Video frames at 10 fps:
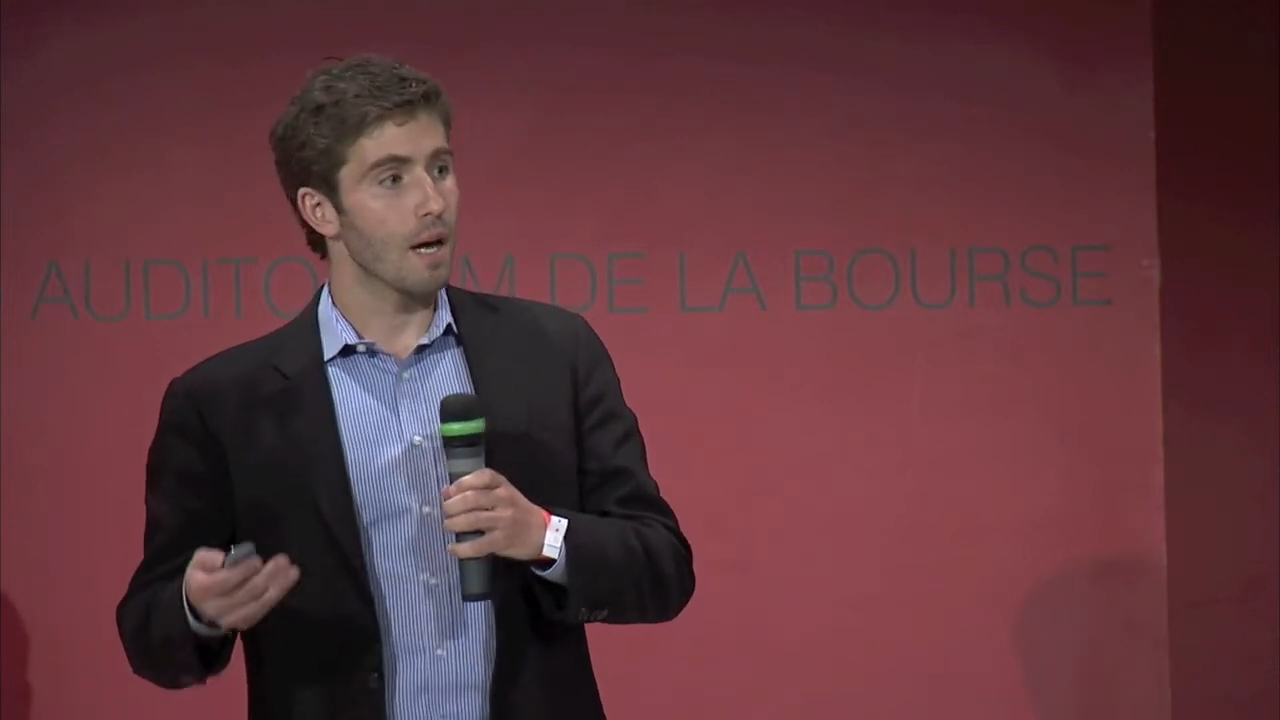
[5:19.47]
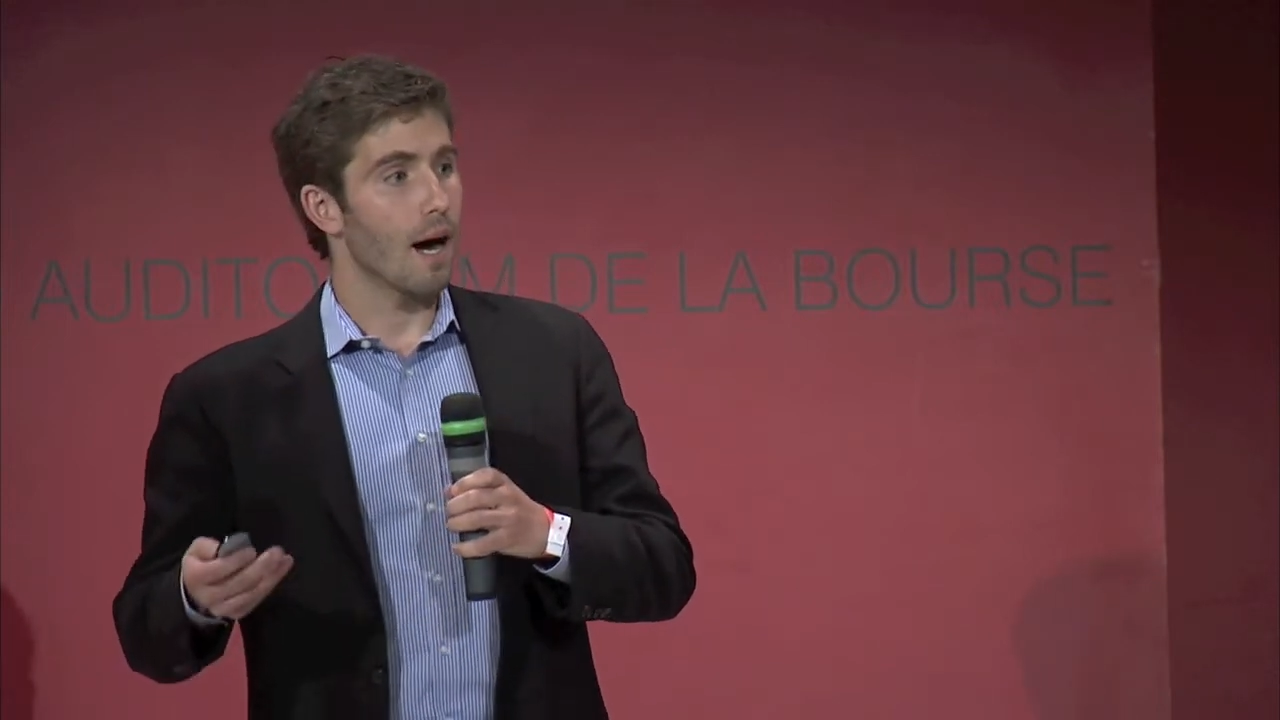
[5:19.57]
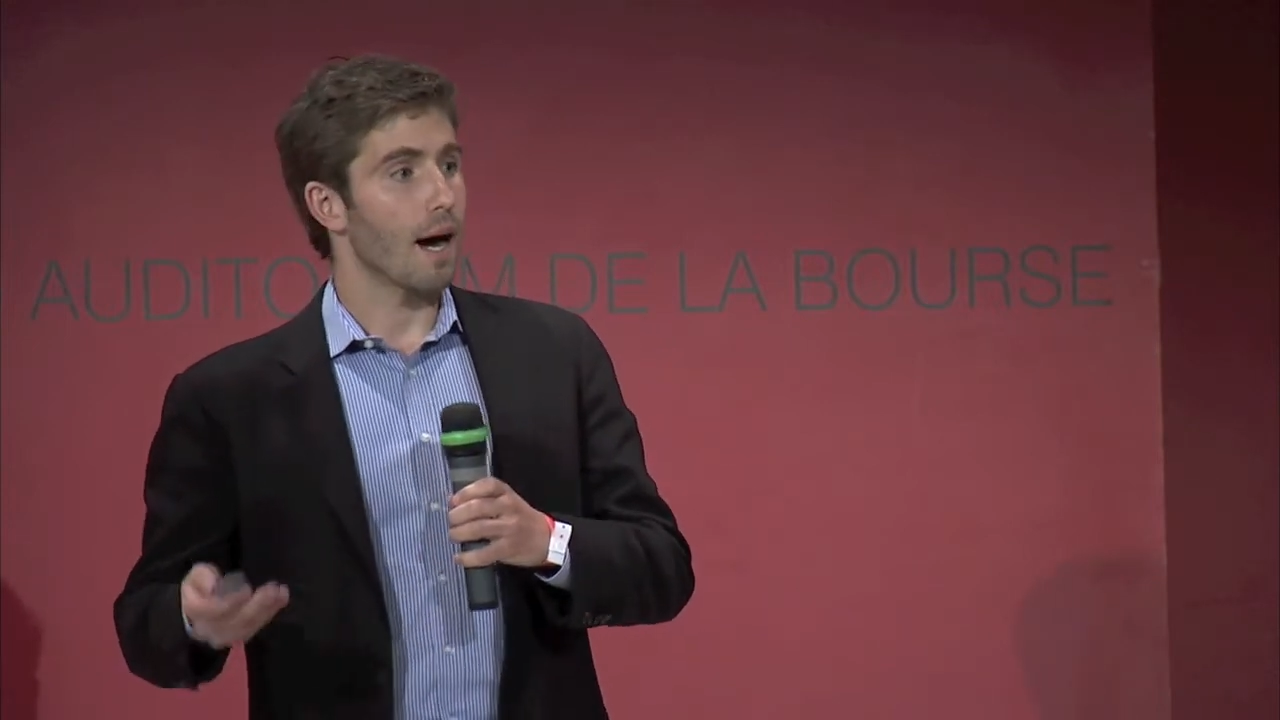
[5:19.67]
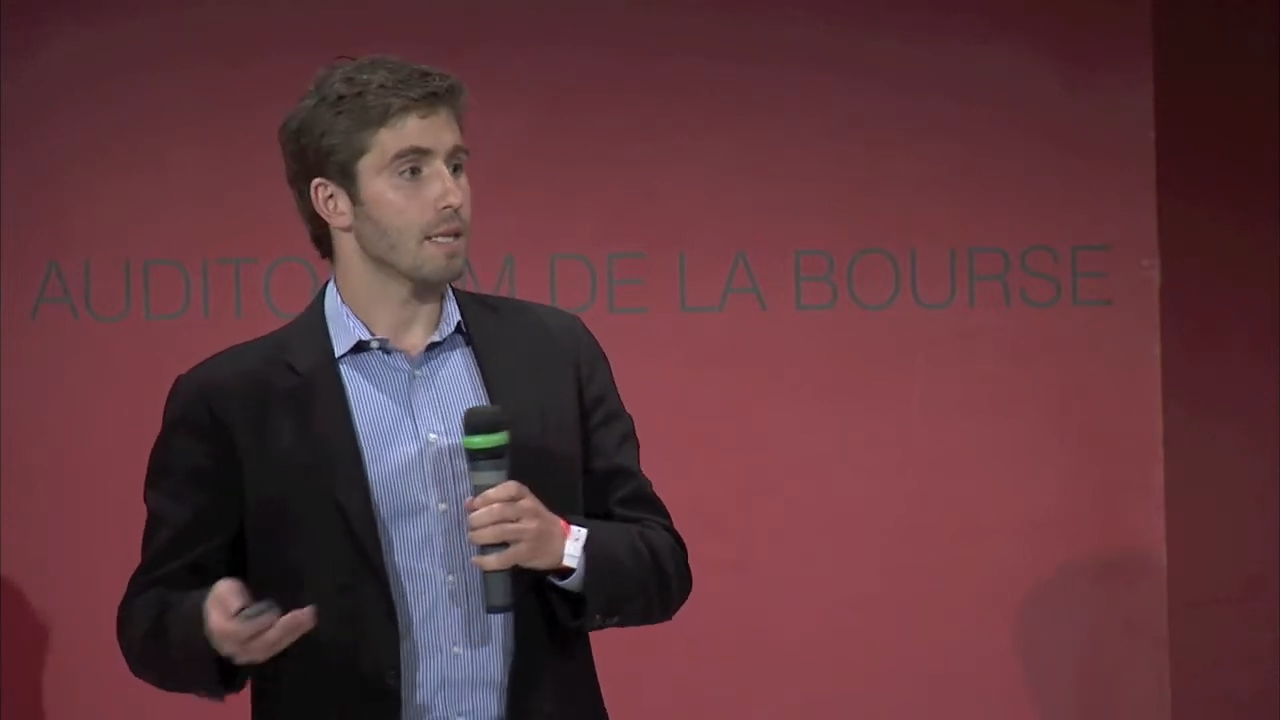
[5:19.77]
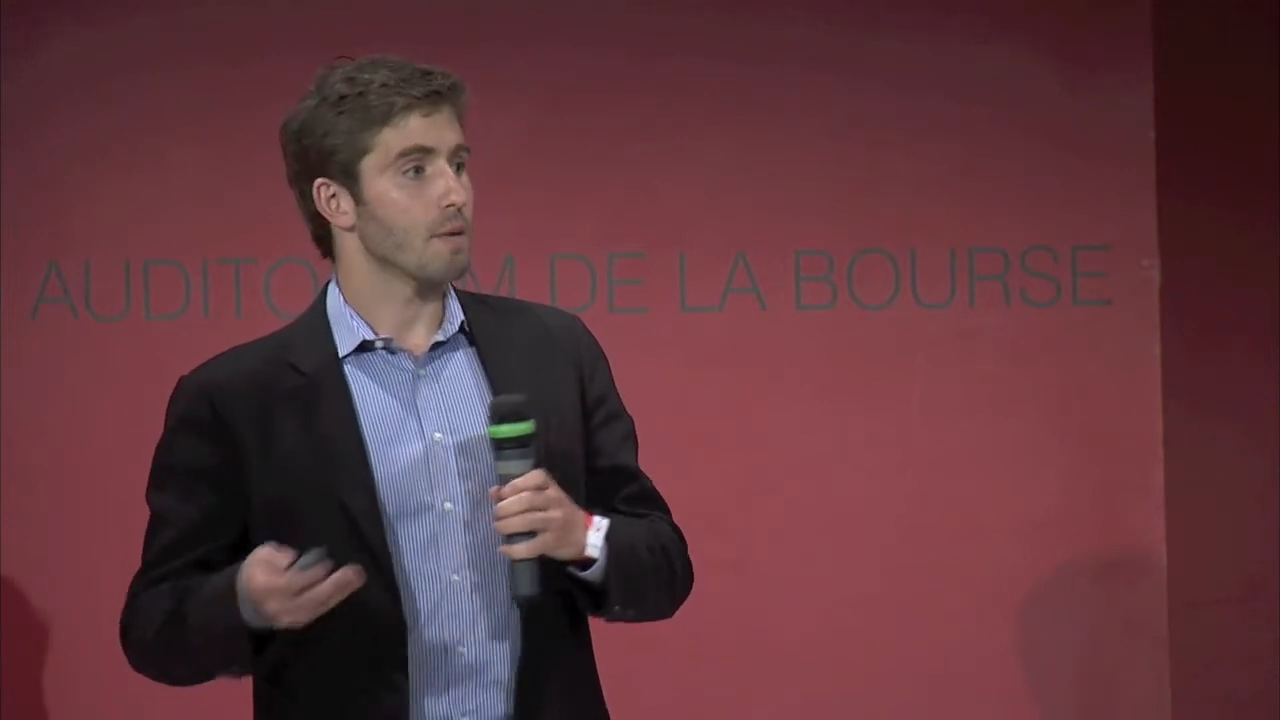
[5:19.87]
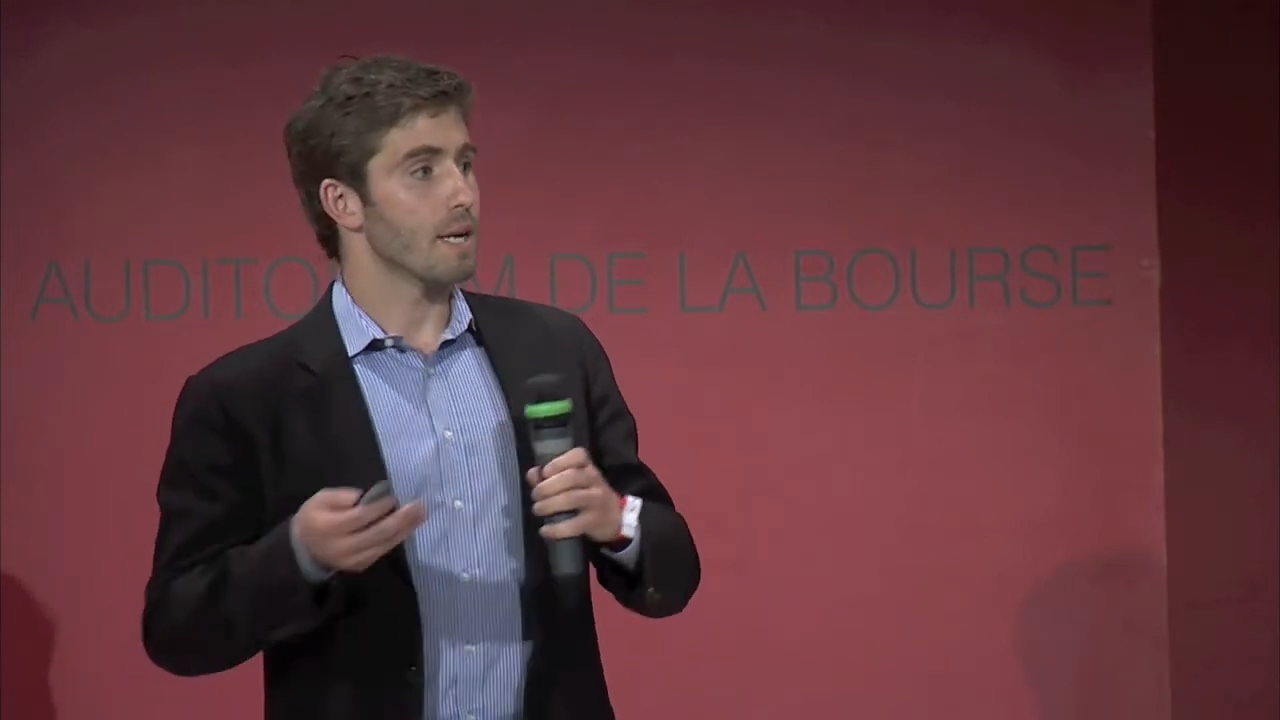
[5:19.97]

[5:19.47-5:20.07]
to